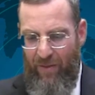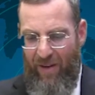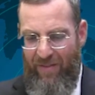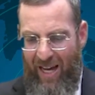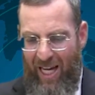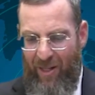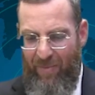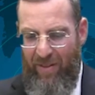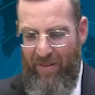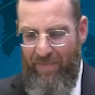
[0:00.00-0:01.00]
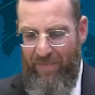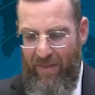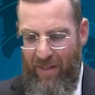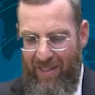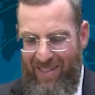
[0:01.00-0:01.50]
Rav Nachman
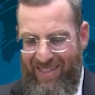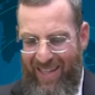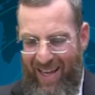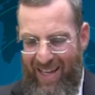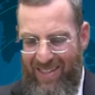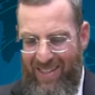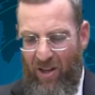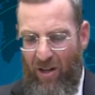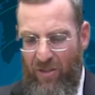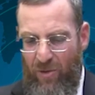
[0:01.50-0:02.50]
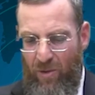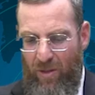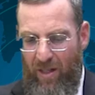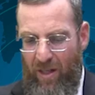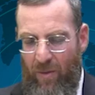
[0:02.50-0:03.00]
says he calls
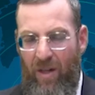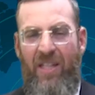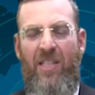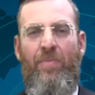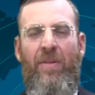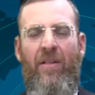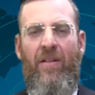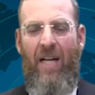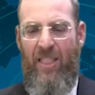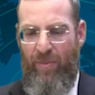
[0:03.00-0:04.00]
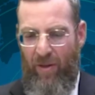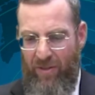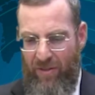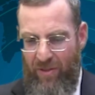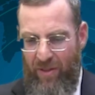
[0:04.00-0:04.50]
Ula his peer, as
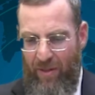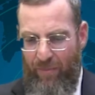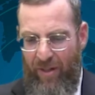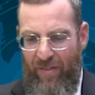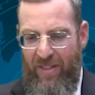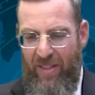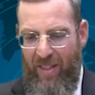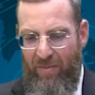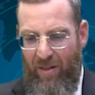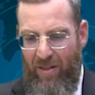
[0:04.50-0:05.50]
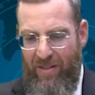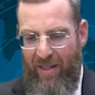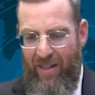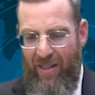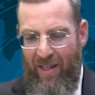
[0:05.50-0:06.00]
opposed to previously the Gemara
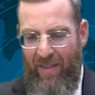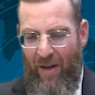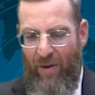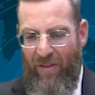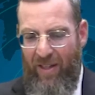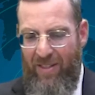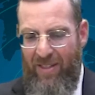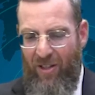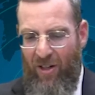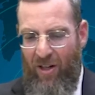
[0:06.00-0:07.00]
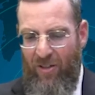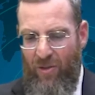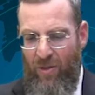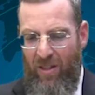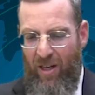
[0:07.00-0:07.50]
said that Rav Chizda called
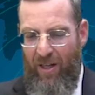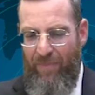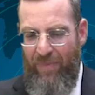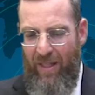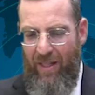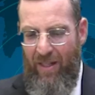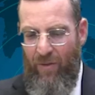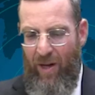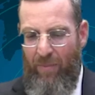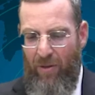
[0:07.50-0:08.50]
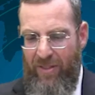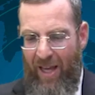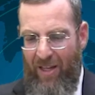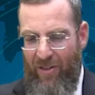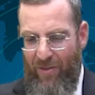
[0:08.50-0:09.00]
Ula
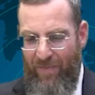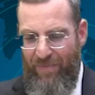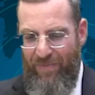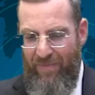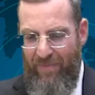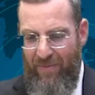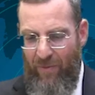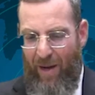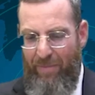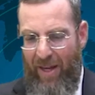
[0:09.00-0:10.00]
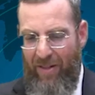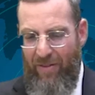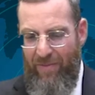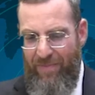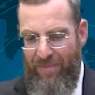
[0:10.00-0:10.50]
Rabosenu,
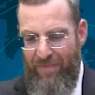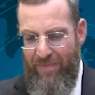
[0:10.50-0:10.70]
Rabbeinu.